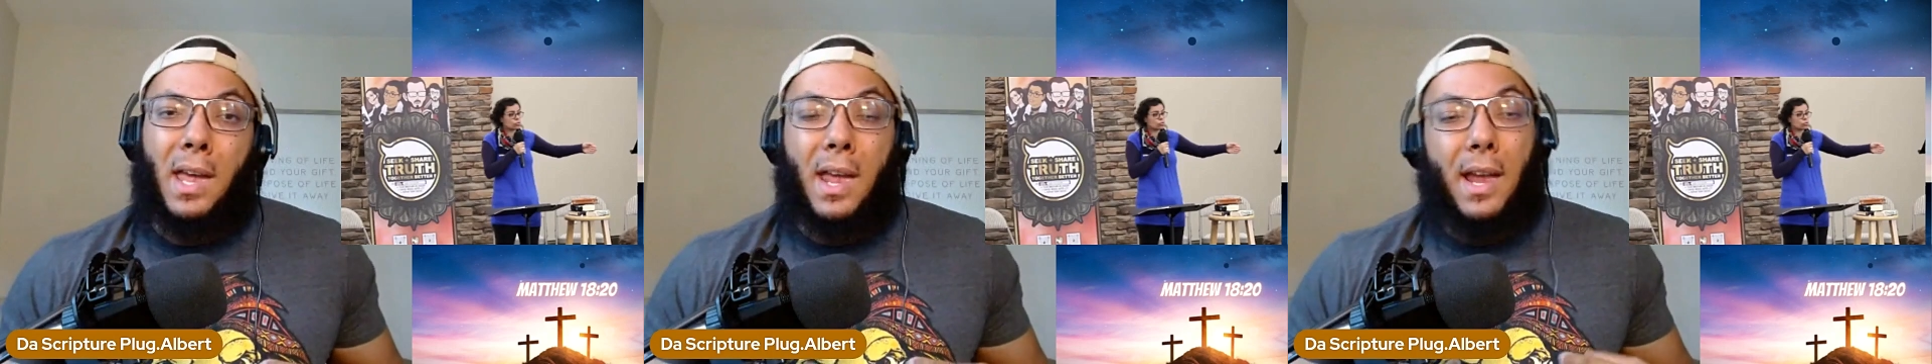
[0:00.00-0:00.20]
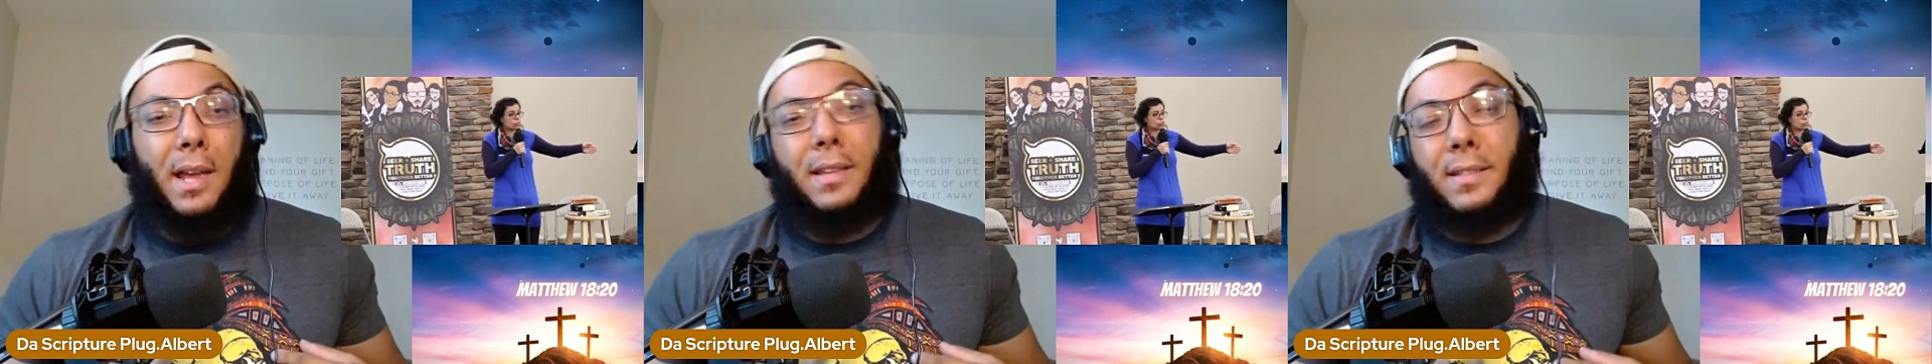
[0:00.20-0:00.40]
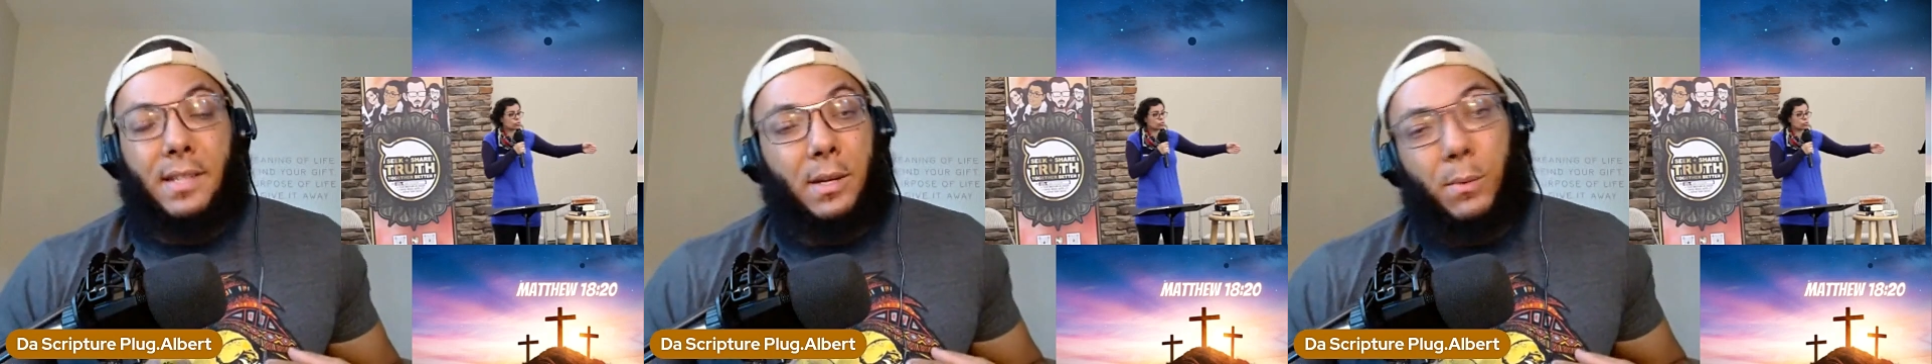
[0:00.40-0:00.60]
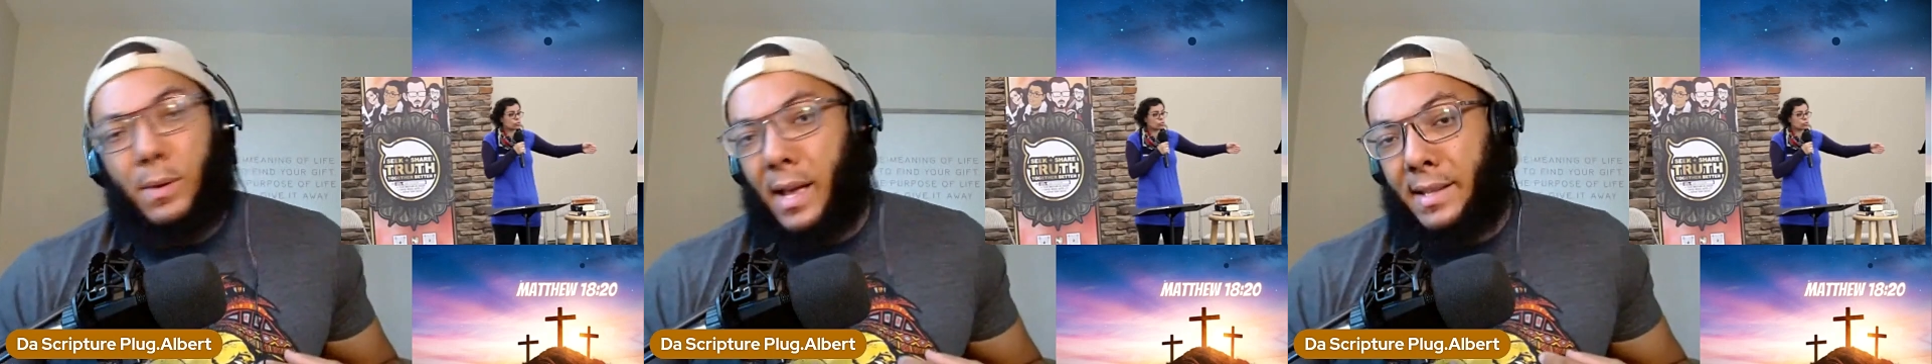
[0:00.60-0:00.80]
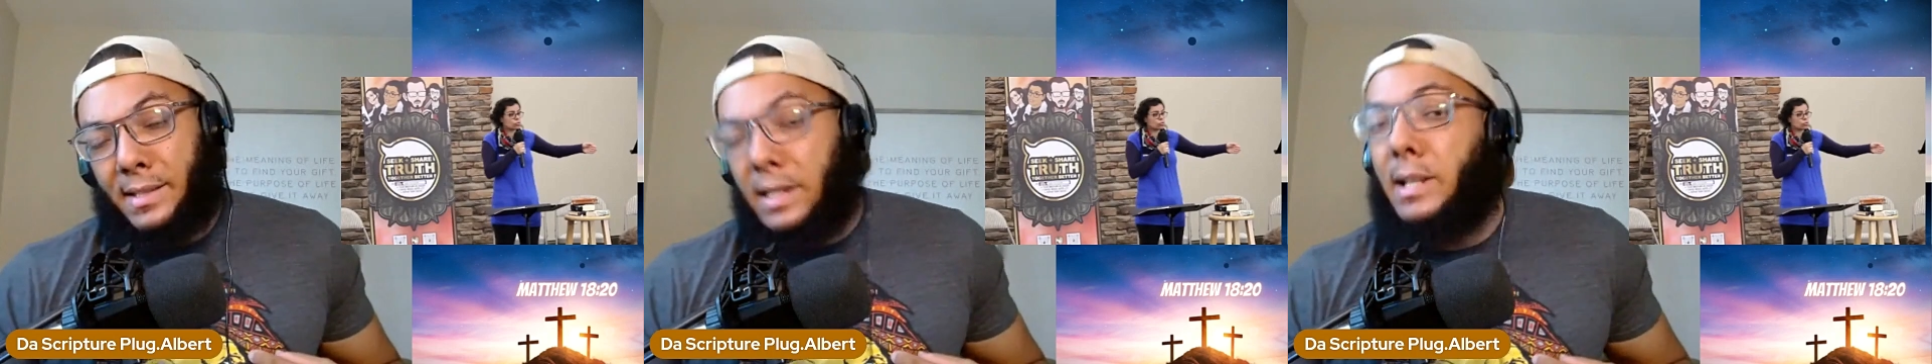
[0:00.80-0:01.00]
and see what
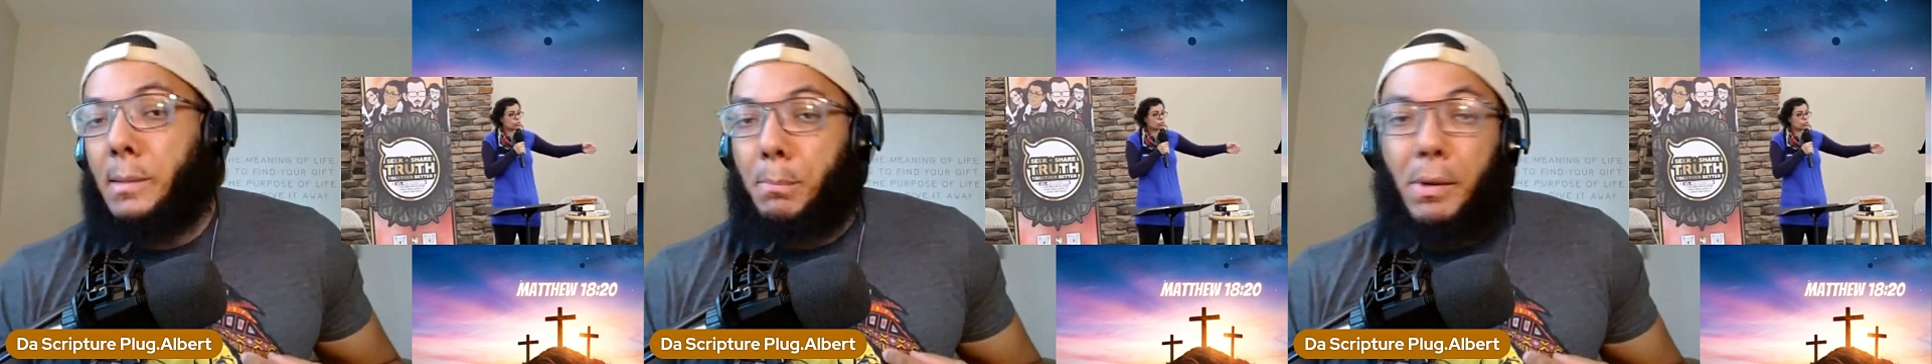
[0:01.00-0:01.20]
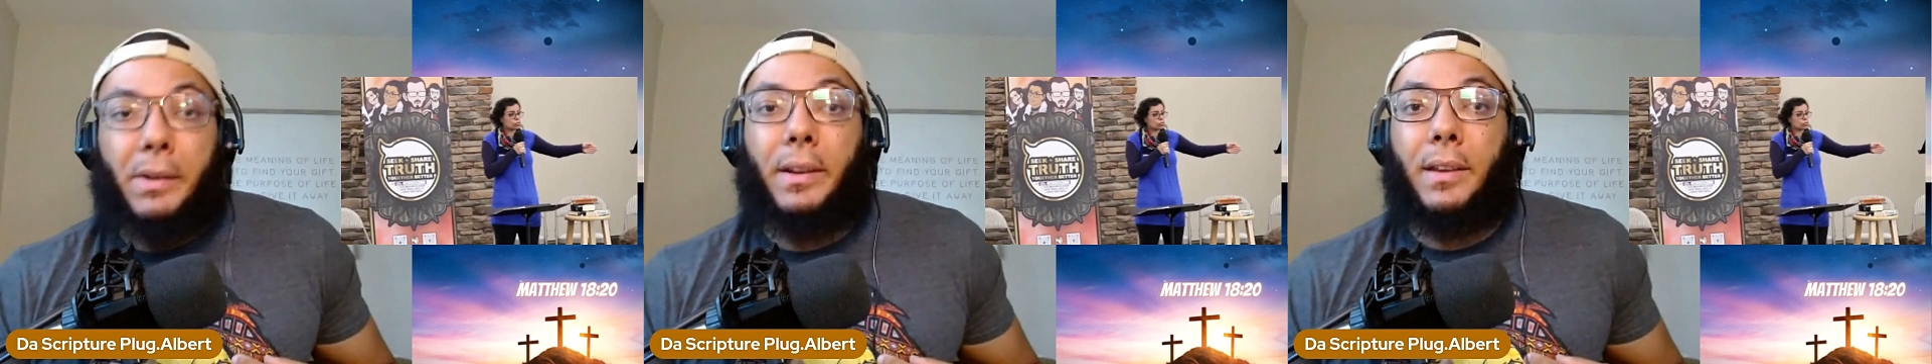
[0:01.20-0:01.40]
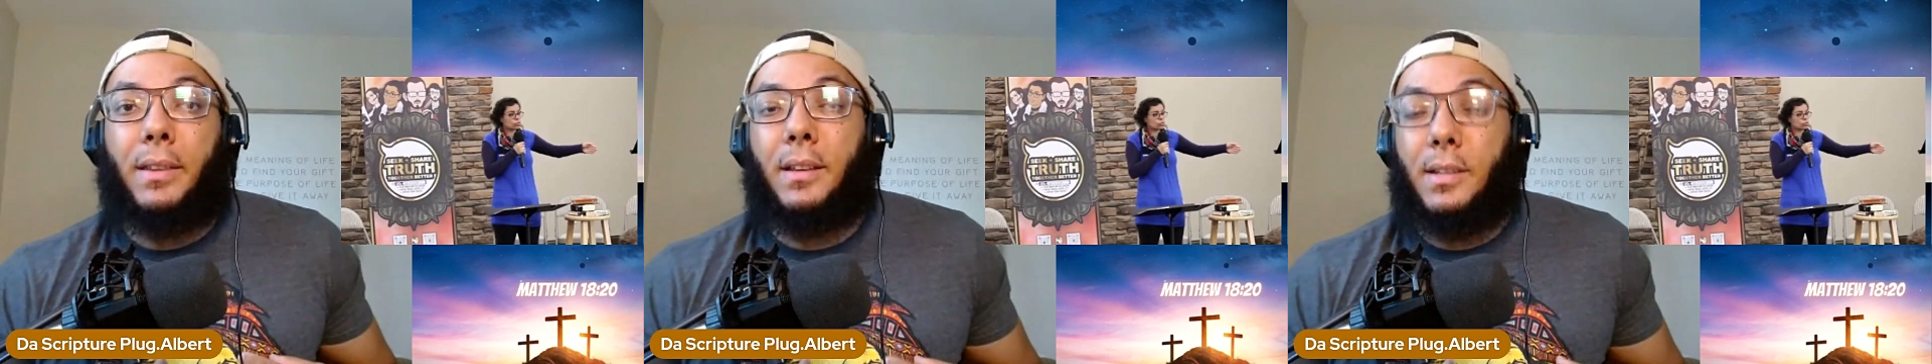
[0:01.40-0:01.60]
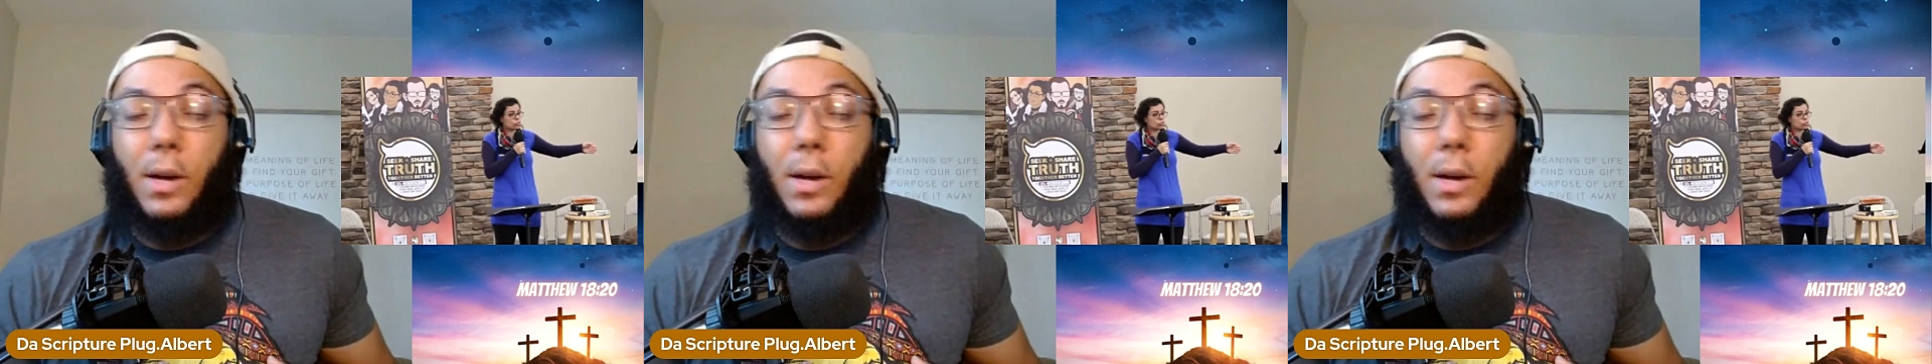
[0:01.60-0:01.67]
I see in the book and then